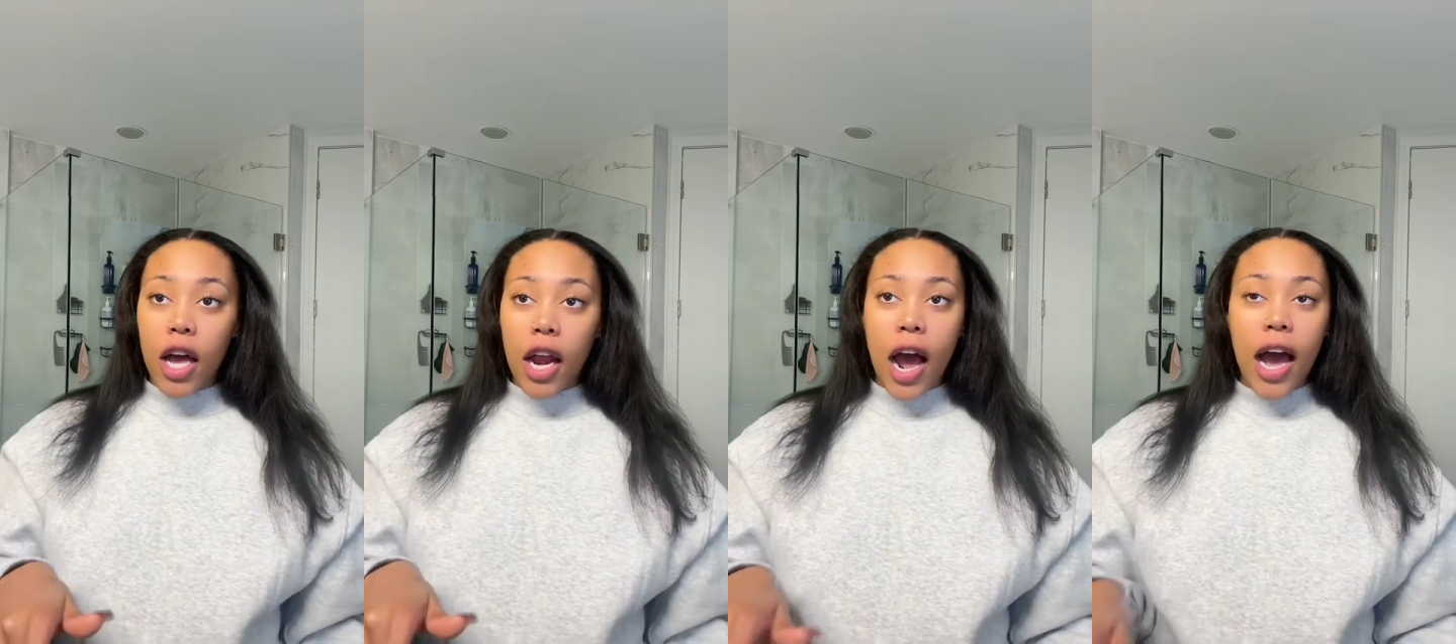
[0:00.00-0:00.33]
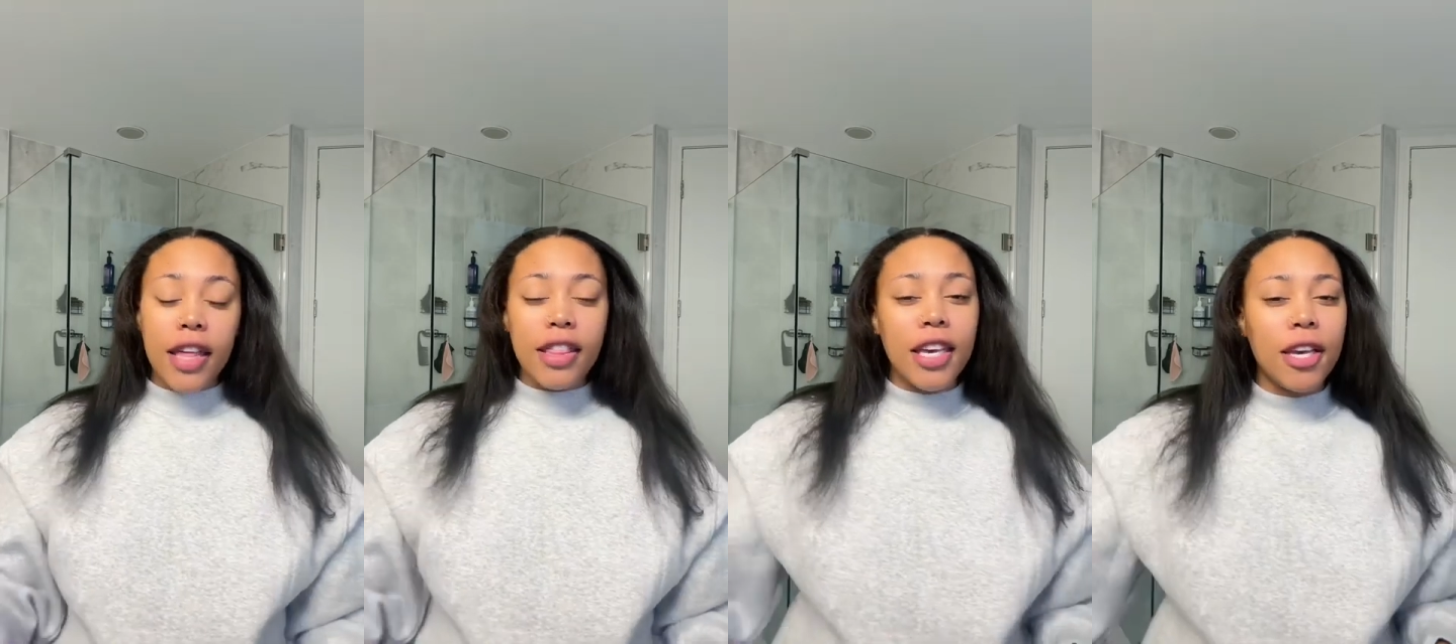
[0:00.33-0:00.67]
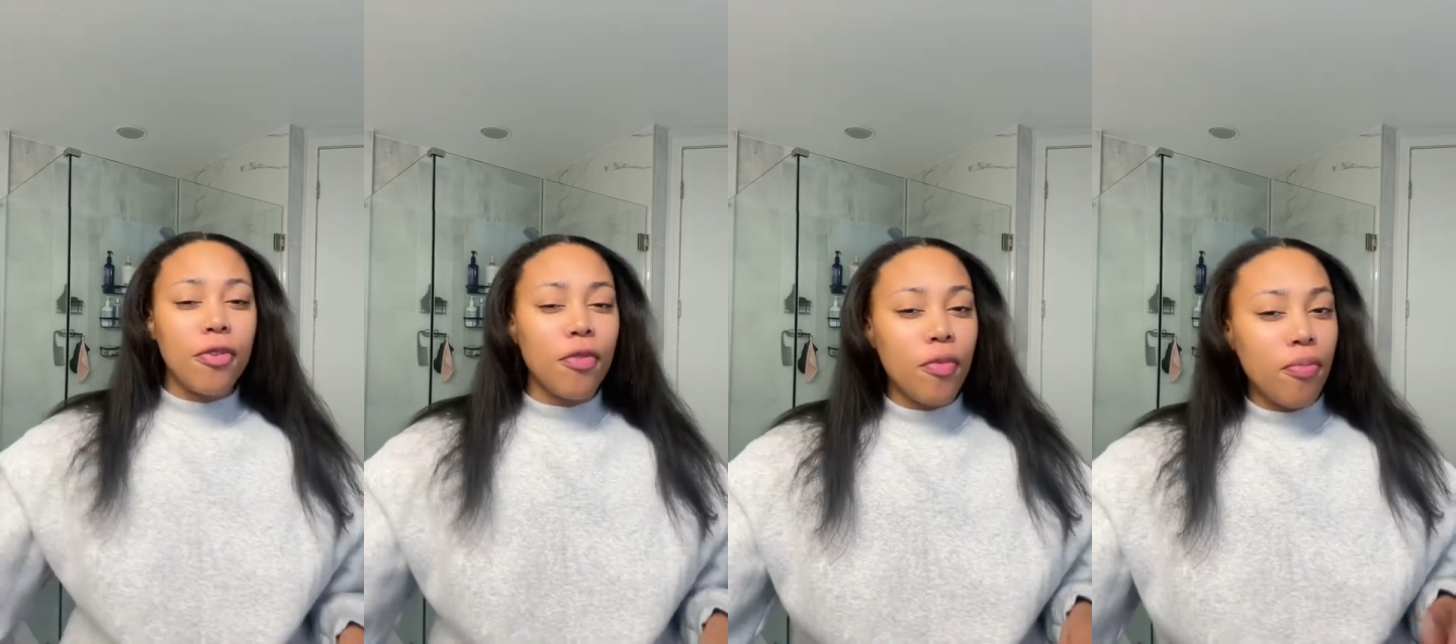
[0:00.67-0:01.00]
I think
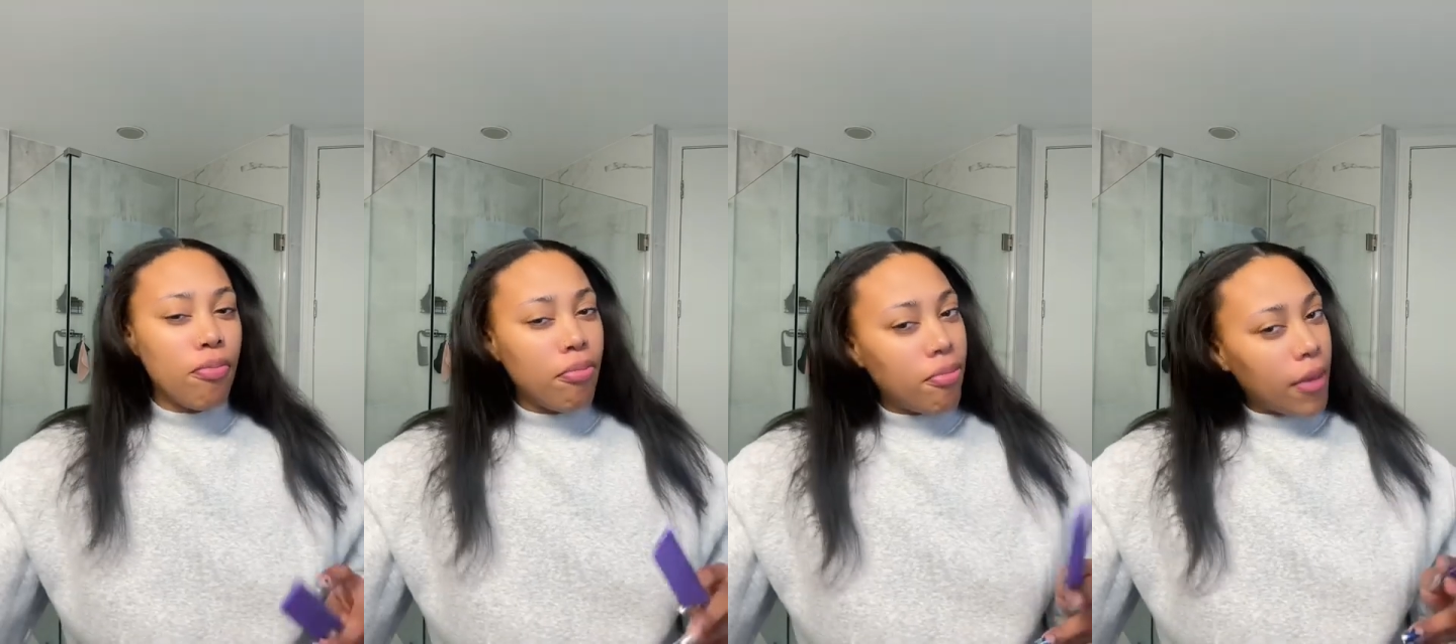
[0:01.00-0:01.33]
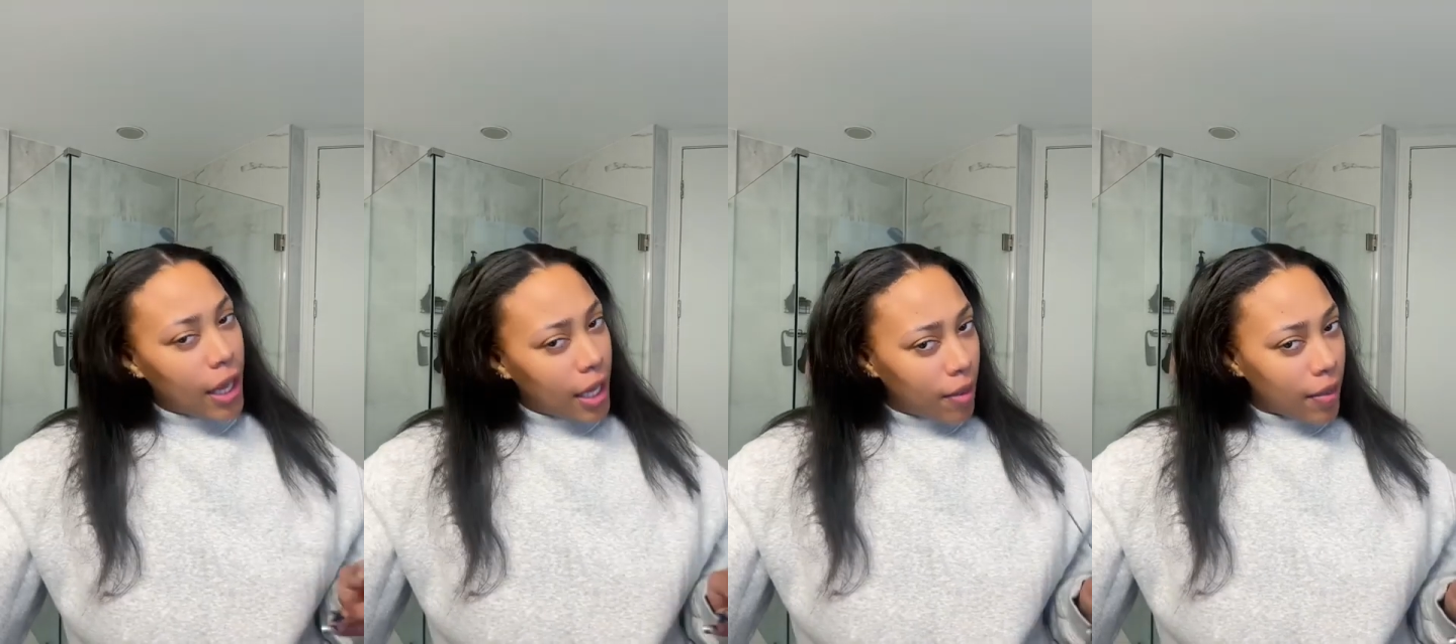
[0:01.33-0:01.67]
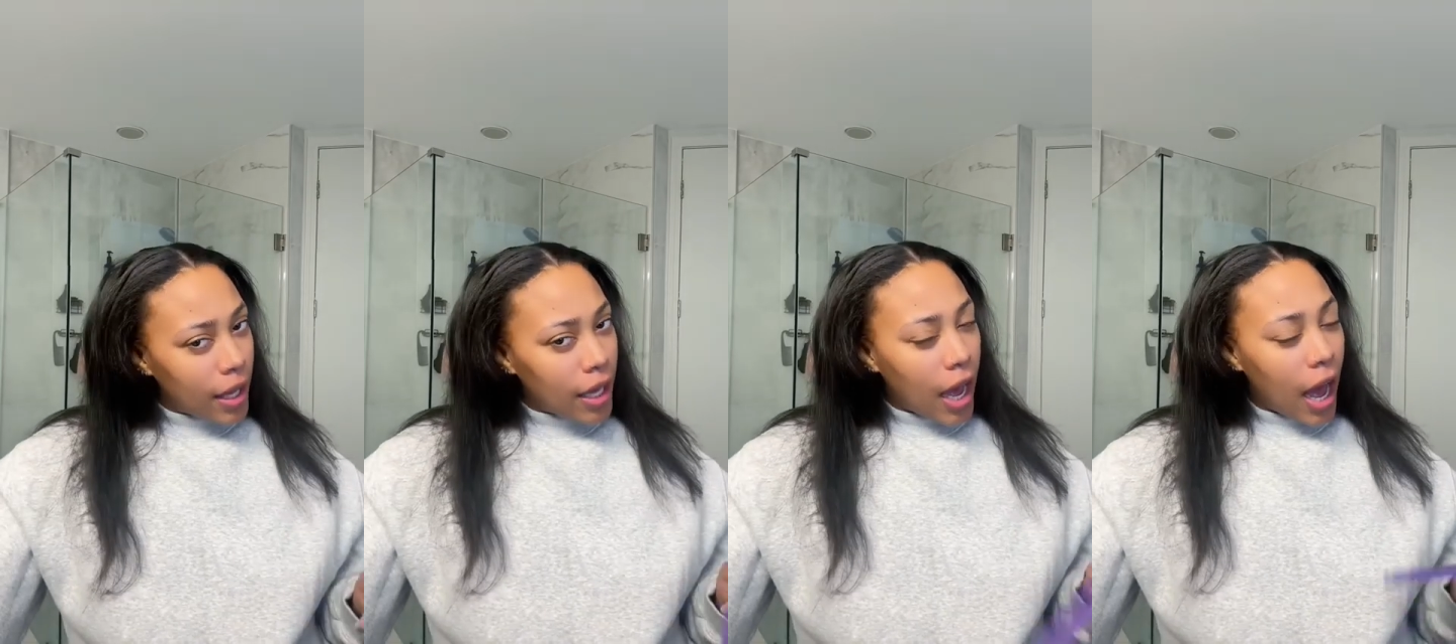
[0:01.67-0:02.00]

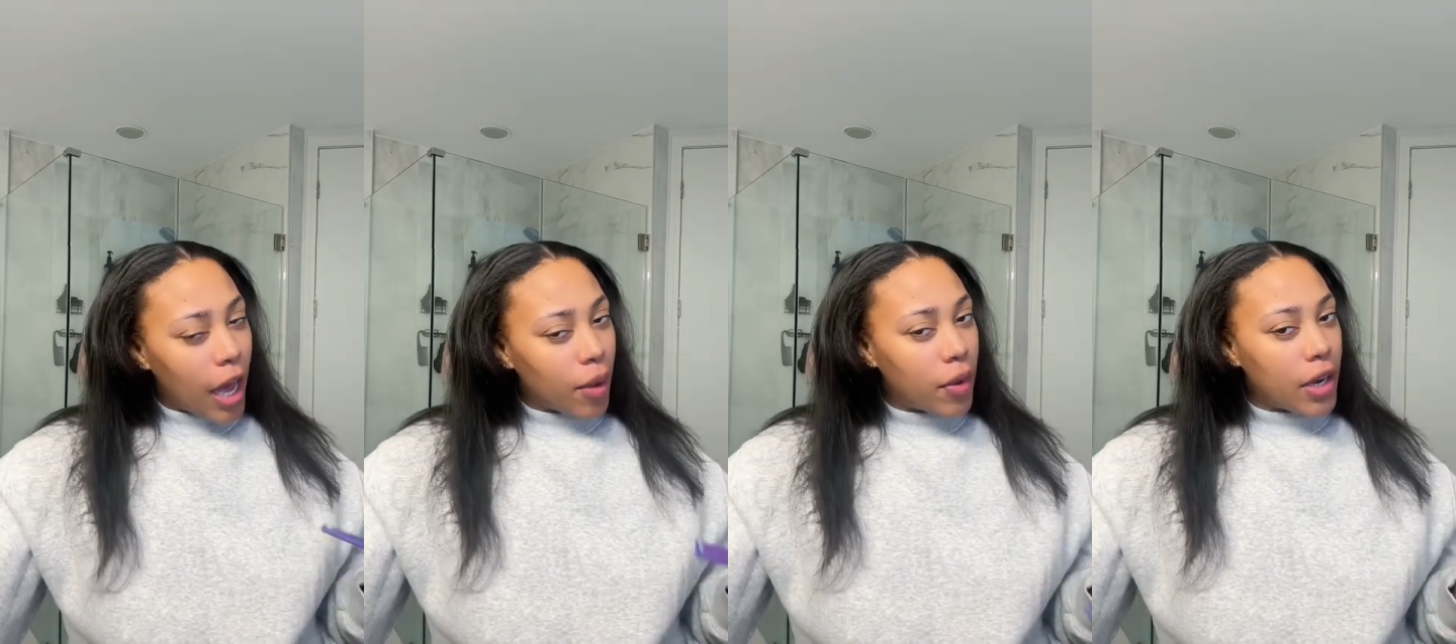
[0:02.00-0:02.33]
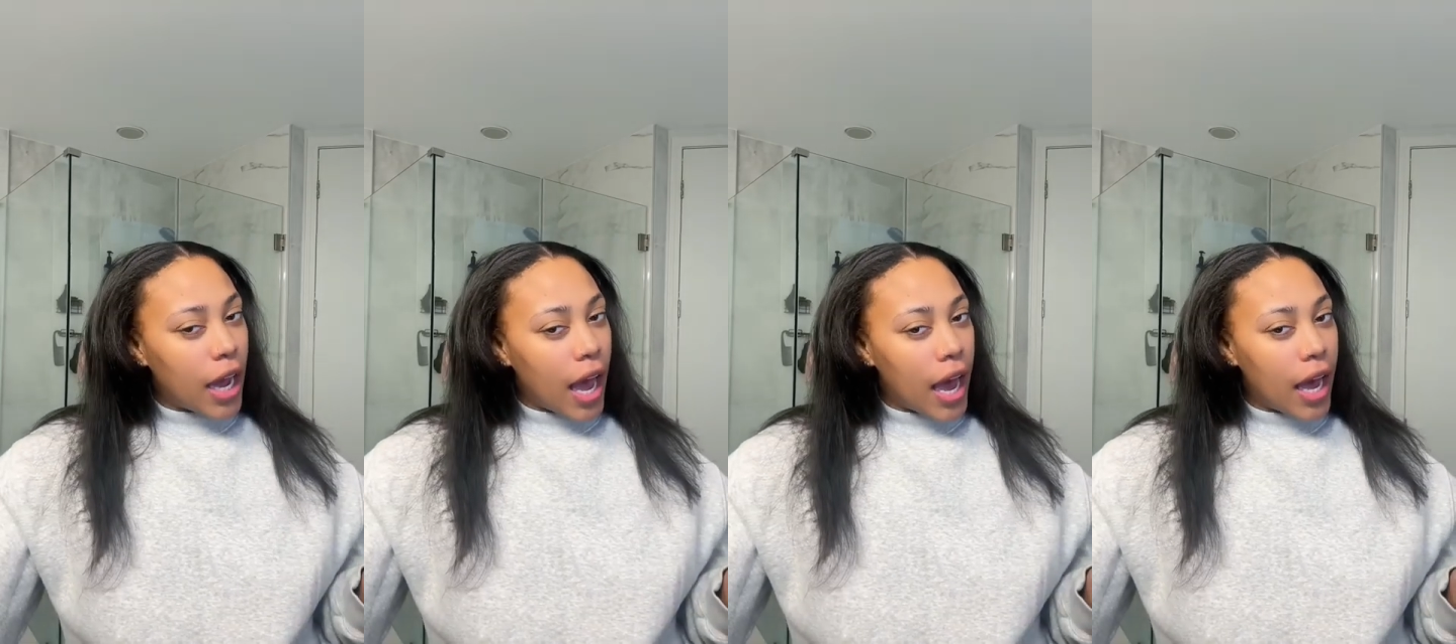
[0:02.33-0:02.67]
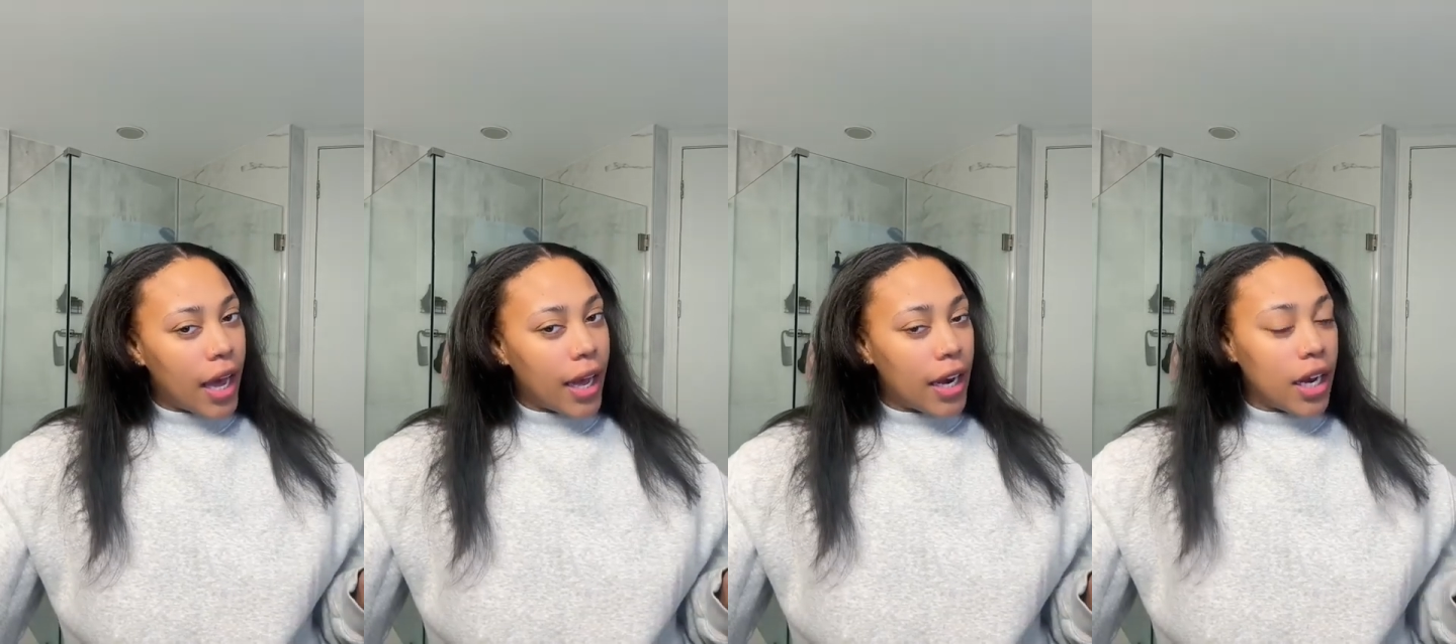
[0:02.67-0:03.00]
maybe I would
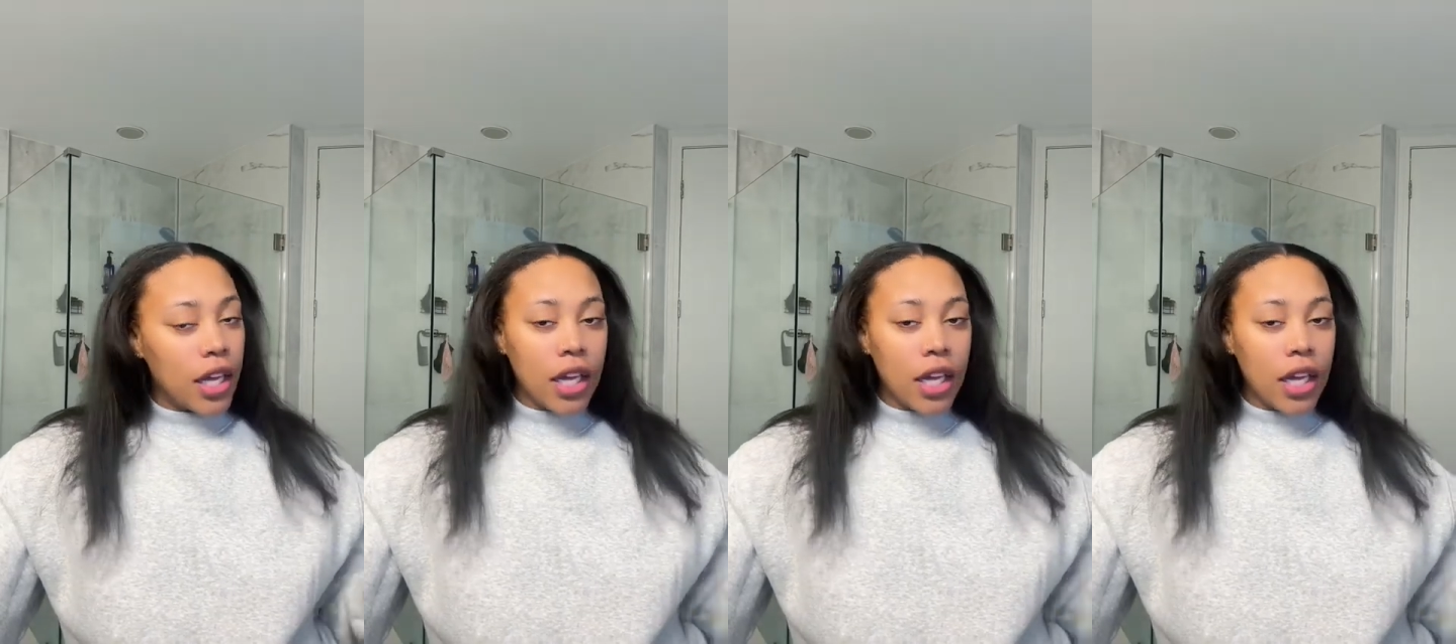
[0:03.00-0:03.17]
add